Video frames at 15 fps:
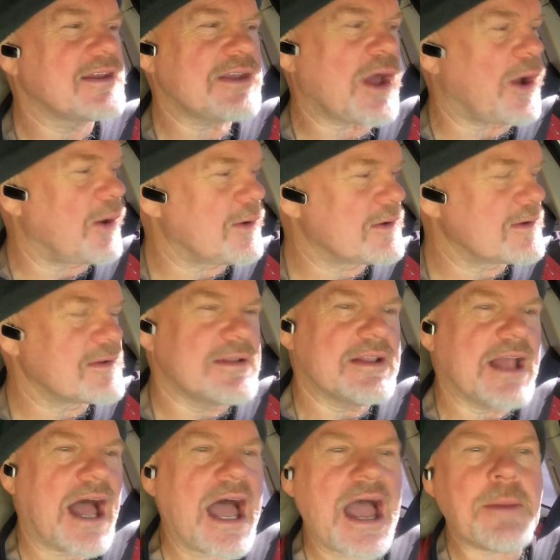No,
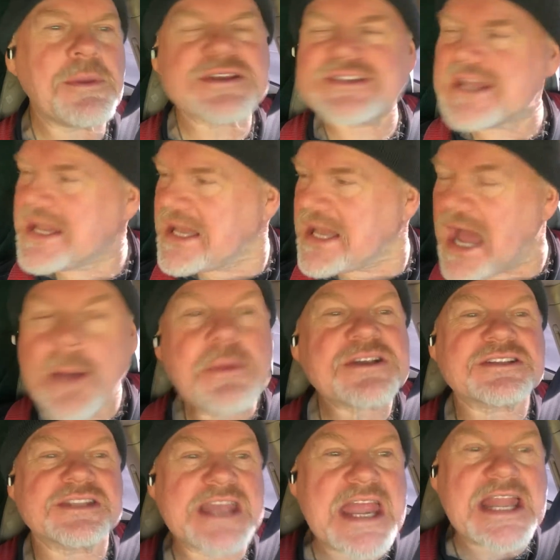I was
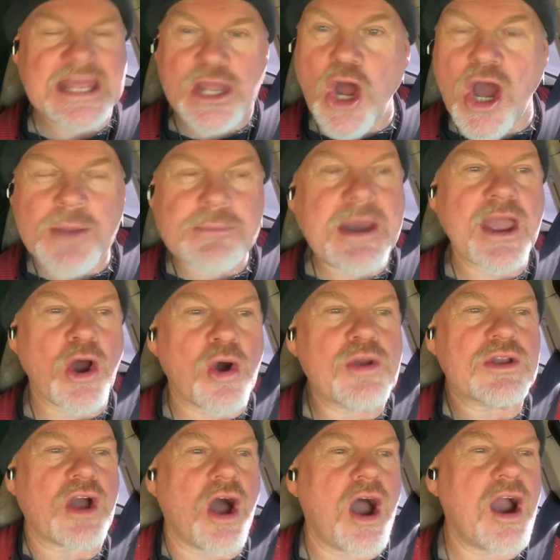leaning on my
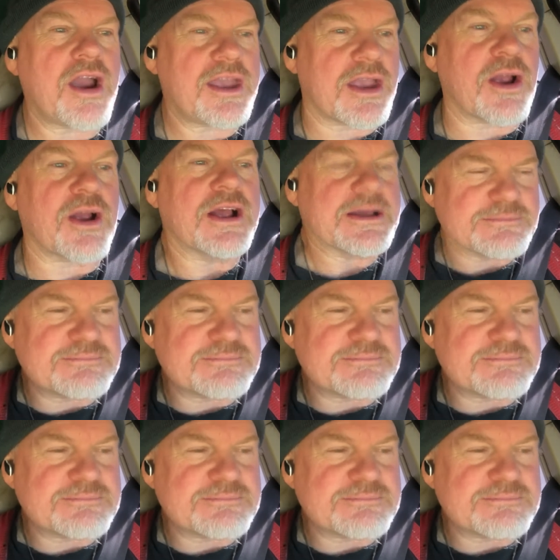own car here.